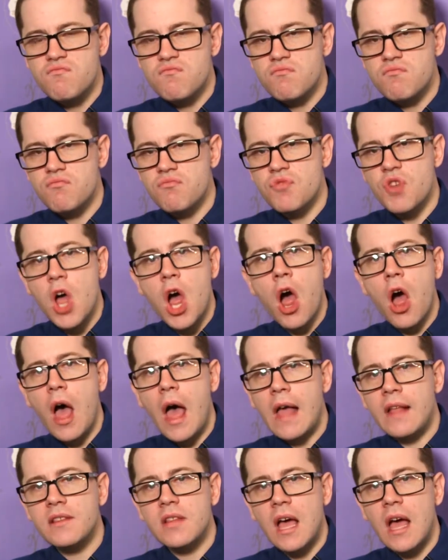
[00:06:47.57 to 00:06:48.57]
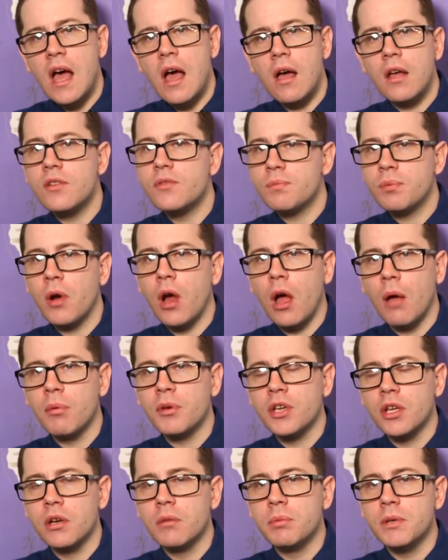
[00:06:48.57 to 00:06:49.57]
No, that is probably
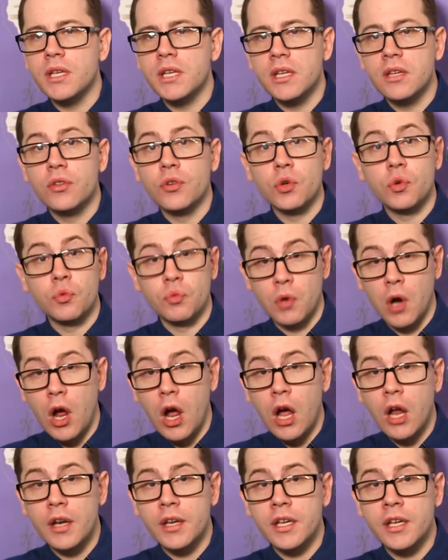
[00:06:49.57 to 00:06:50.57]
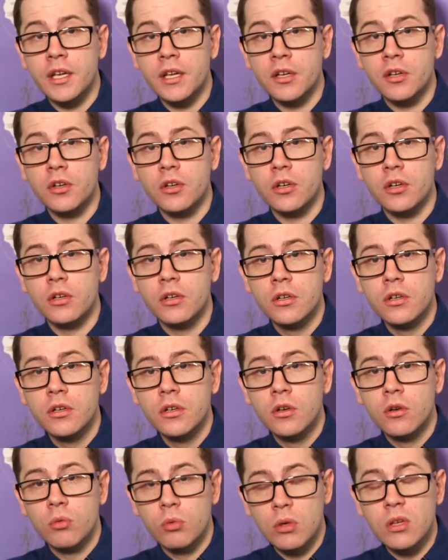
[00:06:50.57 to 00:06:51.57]
going to be either rotting or
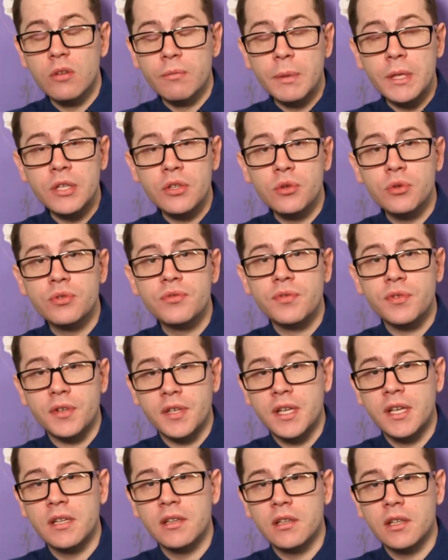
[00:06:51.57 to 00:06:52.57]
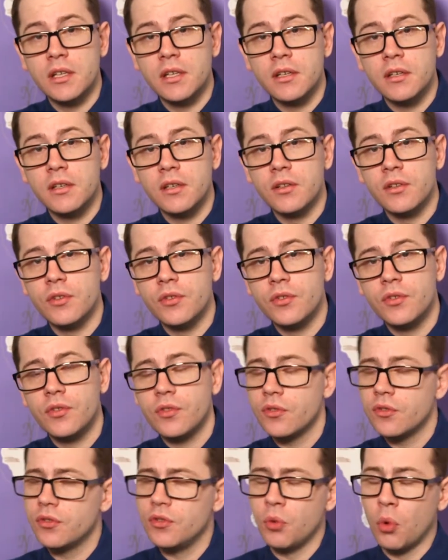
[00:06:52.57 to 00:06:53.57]
will have been used for kindling, because
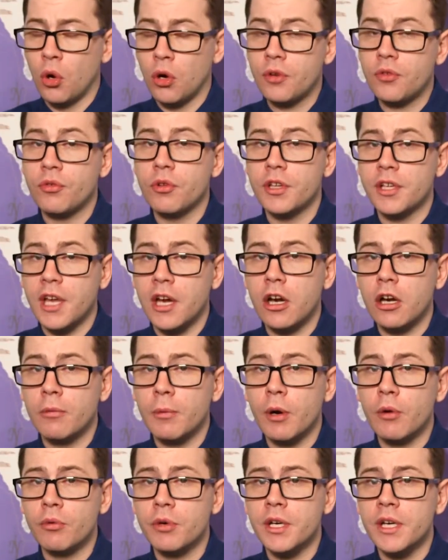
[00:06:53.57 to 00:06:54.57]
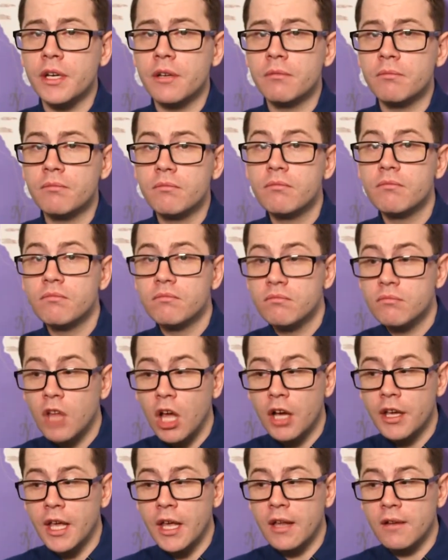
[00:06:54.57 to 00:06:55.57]
do orcs really care about reading?
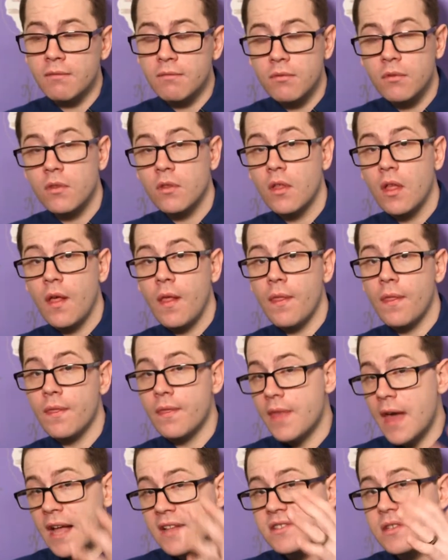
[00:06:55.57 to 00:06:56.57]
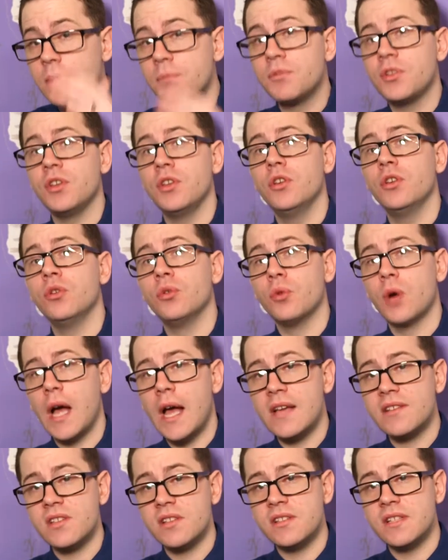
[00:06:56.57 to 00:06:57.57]
Again, that's up to you
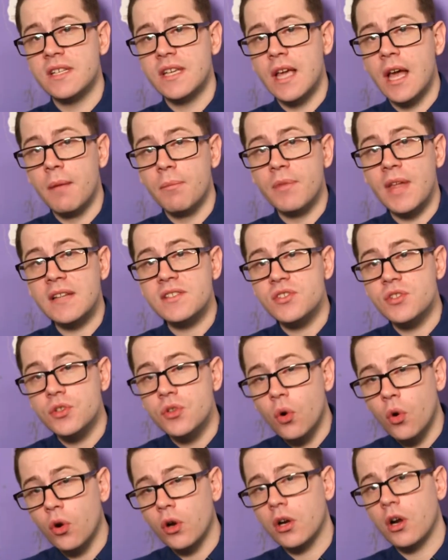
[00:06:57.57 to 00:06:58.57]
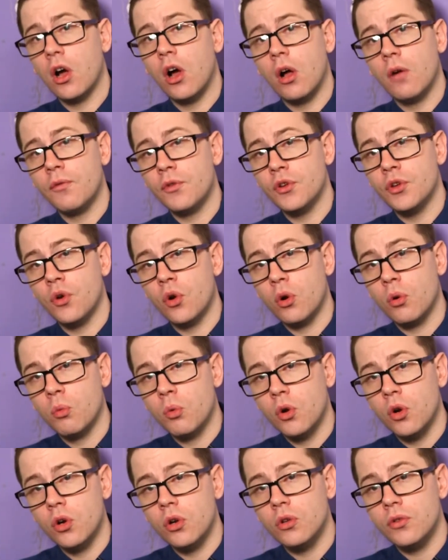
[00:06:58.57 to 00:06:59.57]
as a DM. That's your call for your
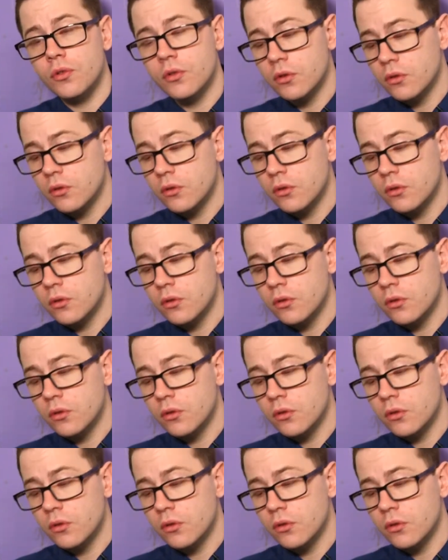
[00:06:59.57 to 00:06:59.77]
world.